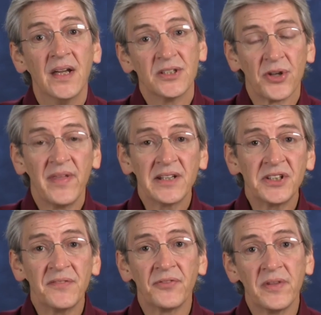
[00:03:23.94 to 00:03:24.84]
So that's
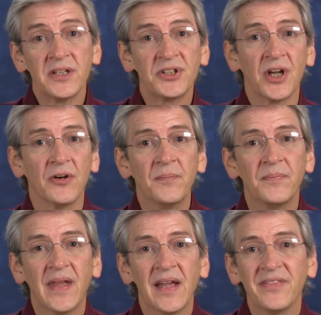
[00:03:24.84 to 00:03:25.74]
it for this show.
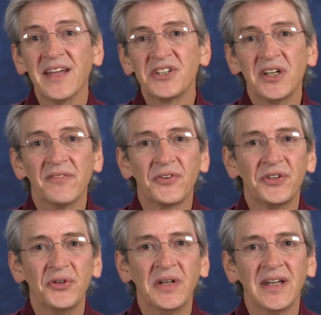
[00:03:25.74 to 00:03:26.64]
Thanks again for
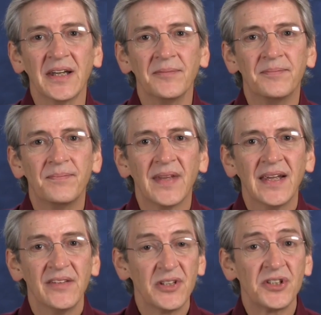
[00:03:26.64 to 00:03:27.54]
tuning in.
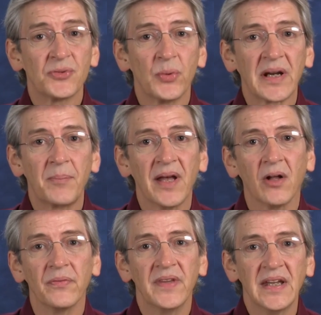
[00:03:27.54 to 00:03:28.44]
This is Rick
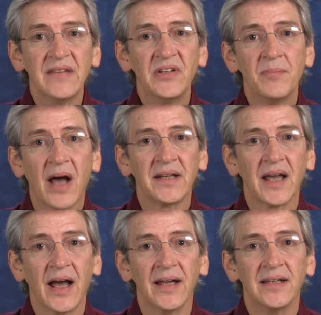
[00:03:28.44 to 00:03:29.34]
Belt, the
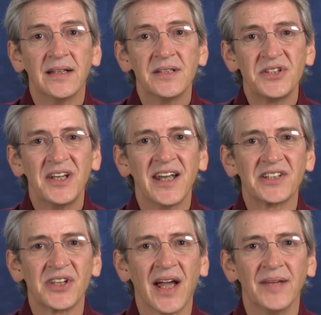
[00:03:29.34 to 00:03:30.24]
EVMicGuy. See you
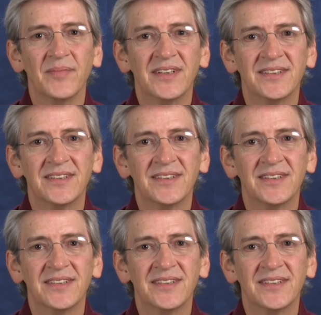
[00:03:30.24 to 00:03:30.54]
next time.